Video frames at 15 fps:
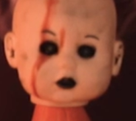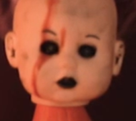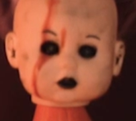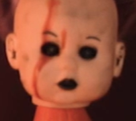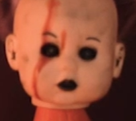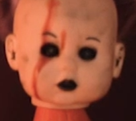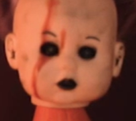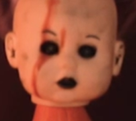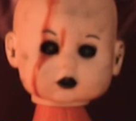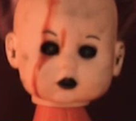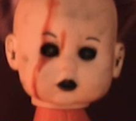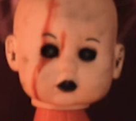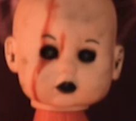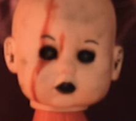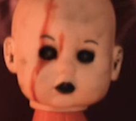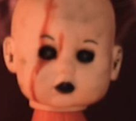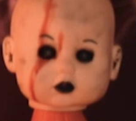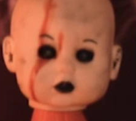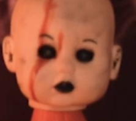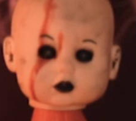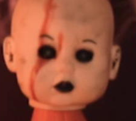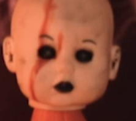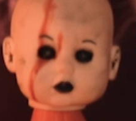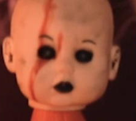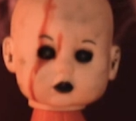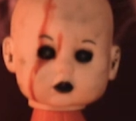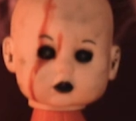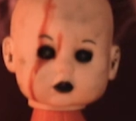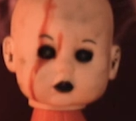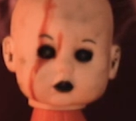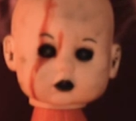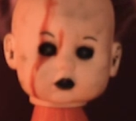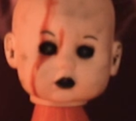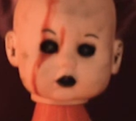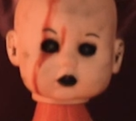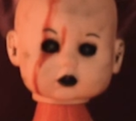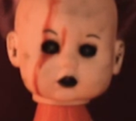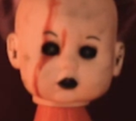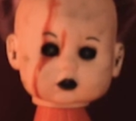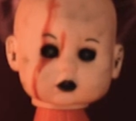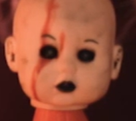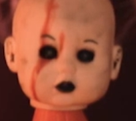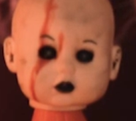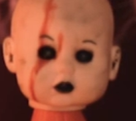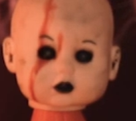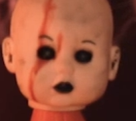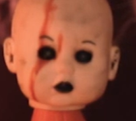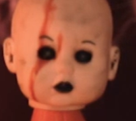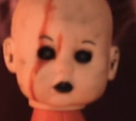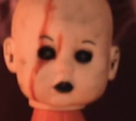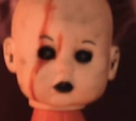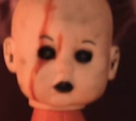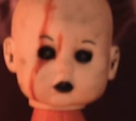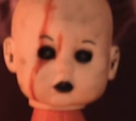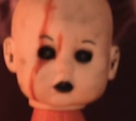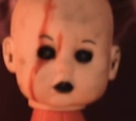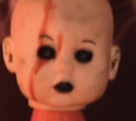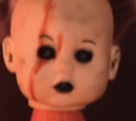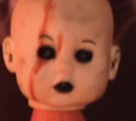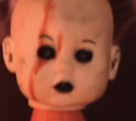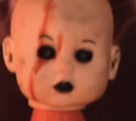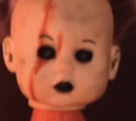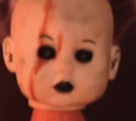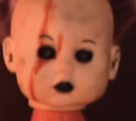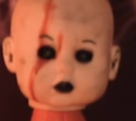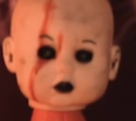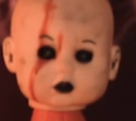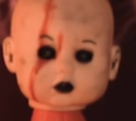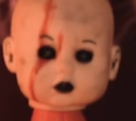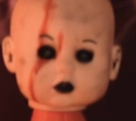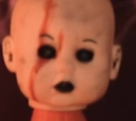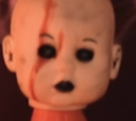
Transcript: This person isn't speaking.